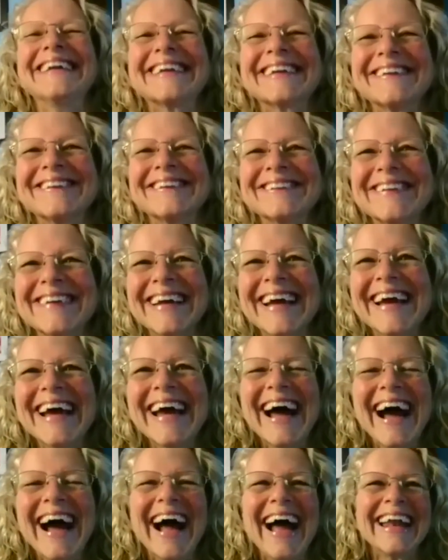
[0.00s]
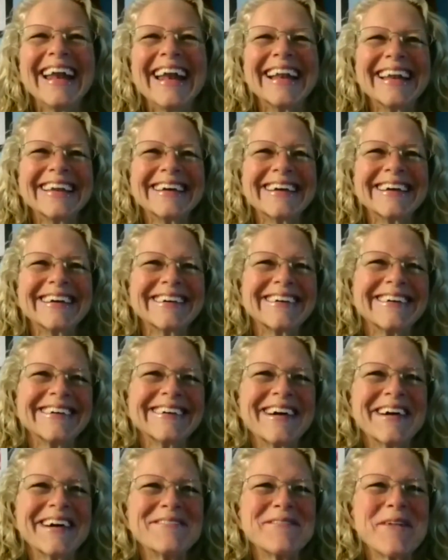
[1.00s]
So funny. I had a little girl
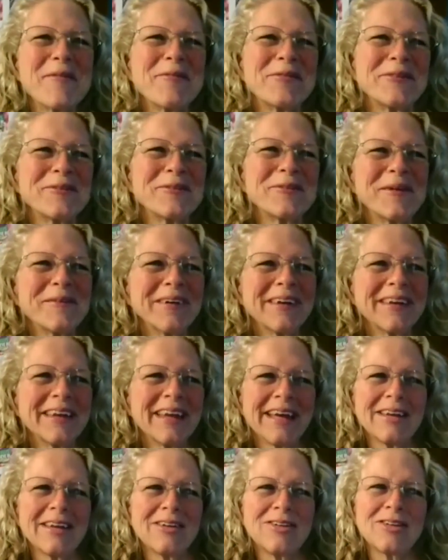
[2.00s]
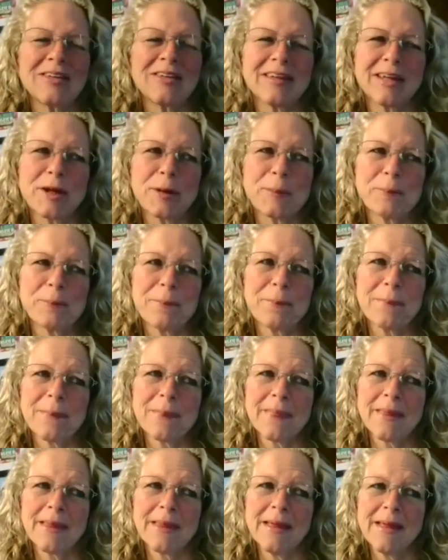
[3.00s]
come up to me one day and she's like,
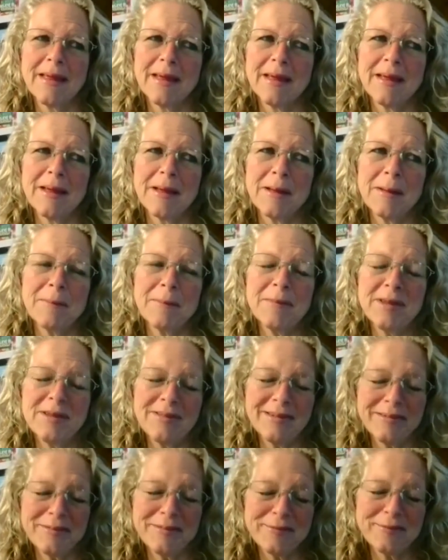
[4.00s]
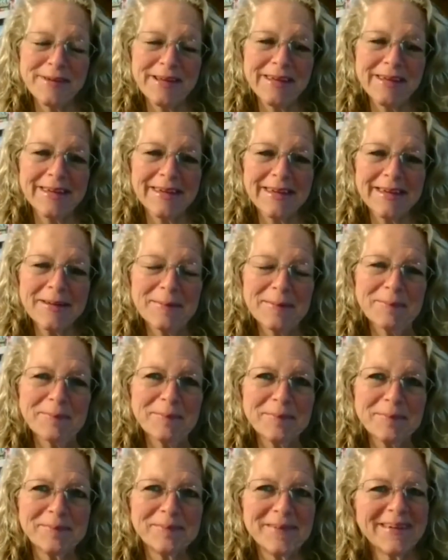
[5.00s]
Mrs. Vicki,
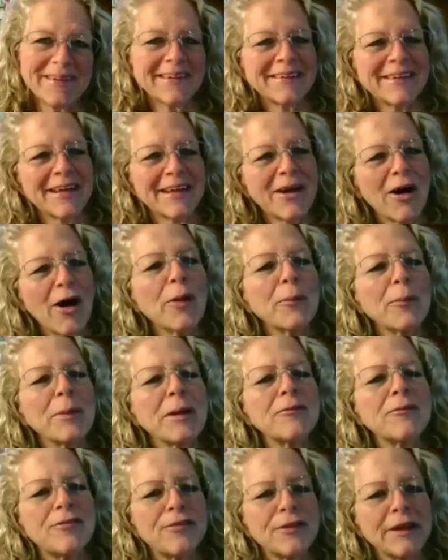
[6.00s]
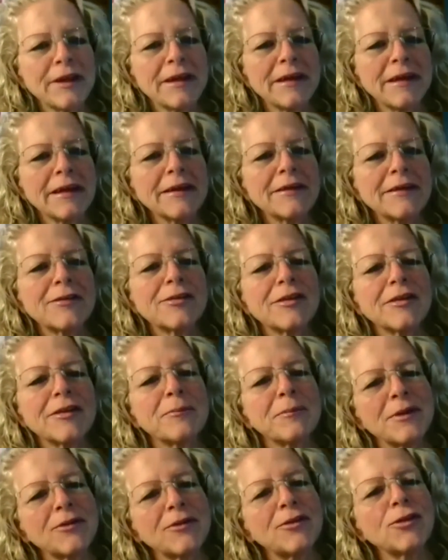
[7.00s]
because they call me Vicki instead of
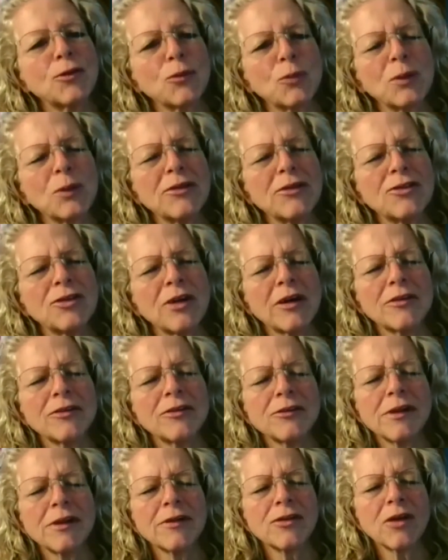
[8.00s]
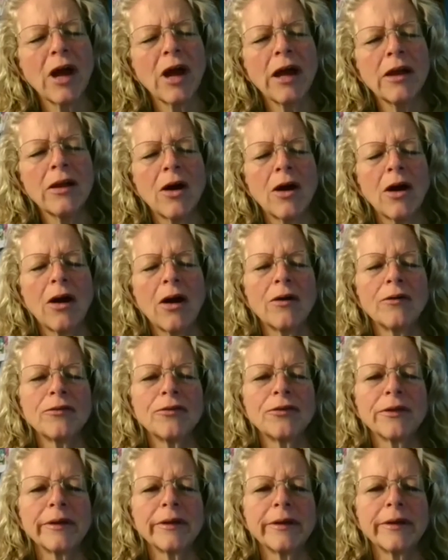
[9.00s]
Mrs. Winchester. That's kind of hard
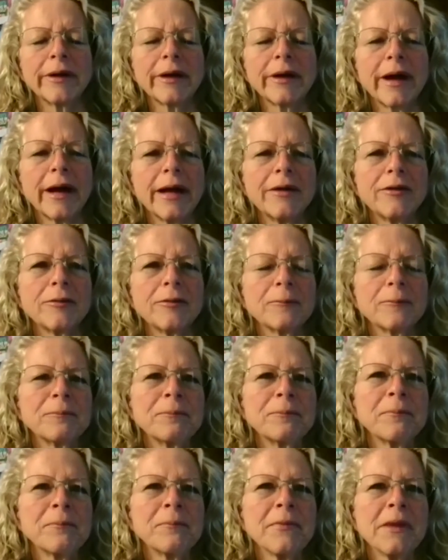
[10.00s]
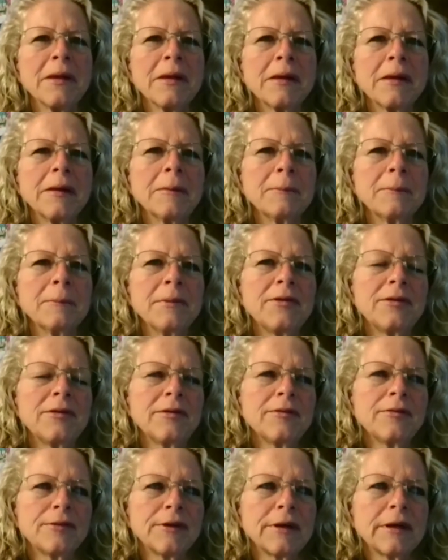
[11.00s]
for the little guys.
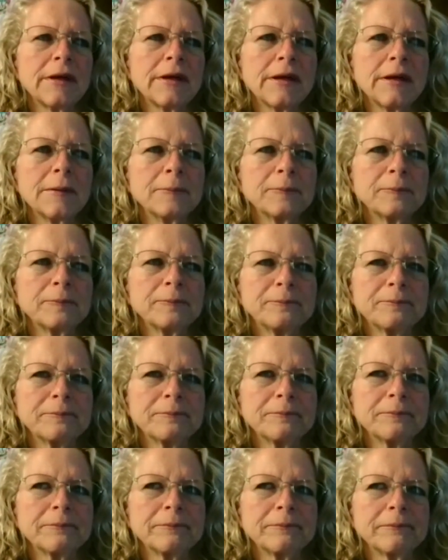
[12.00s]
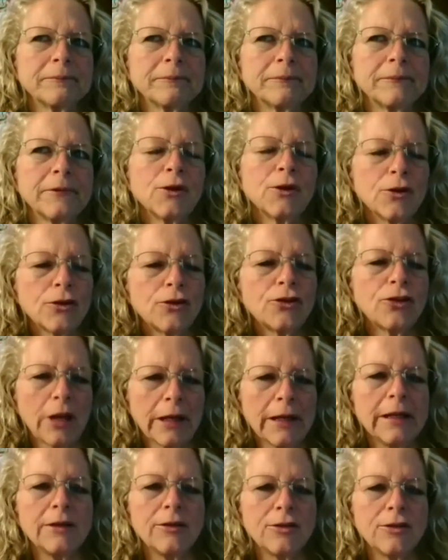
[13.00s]
Mrs. Vicki, you're
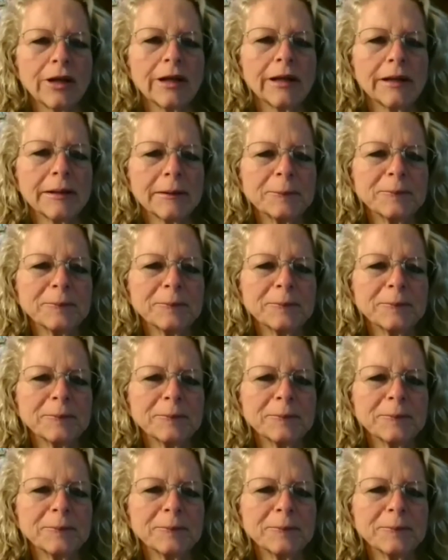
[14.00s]
changing.